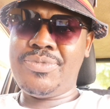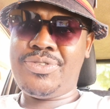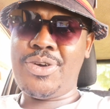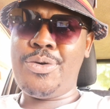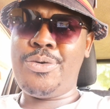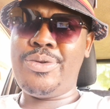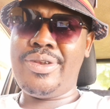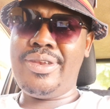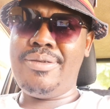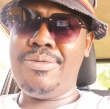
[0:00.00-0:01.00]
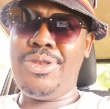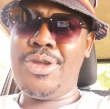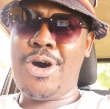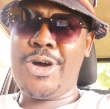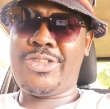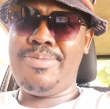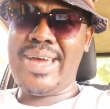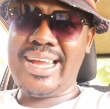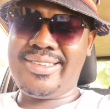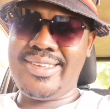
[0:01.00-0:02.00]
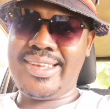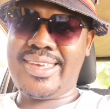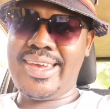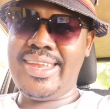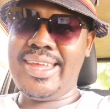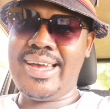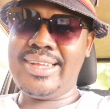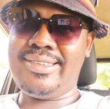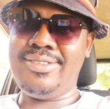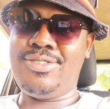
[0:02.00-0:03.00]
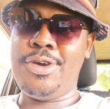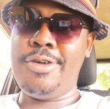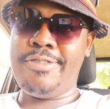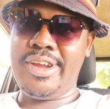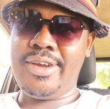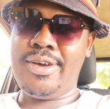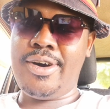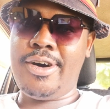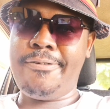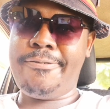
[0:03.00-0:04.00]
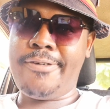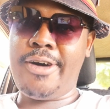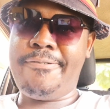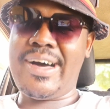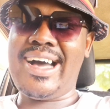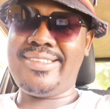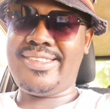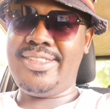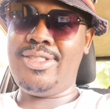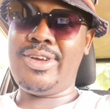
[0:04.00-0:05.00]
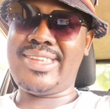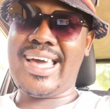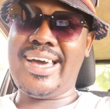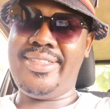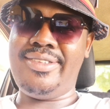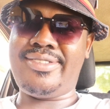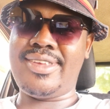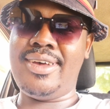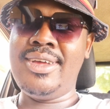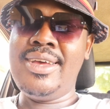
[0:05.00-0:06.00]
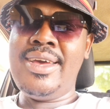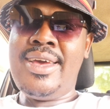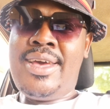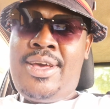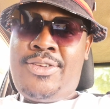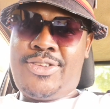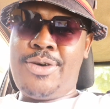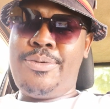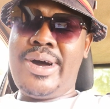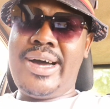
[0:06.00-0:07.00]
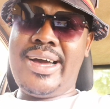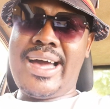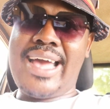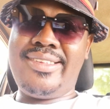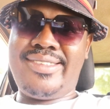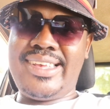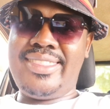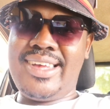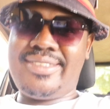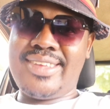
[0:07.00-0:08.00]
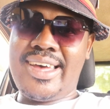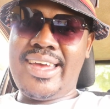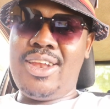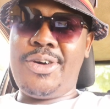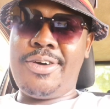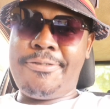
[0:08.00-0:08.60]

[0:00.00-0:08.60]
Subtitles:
so automatic and deserving of us and not others. So I see that a lot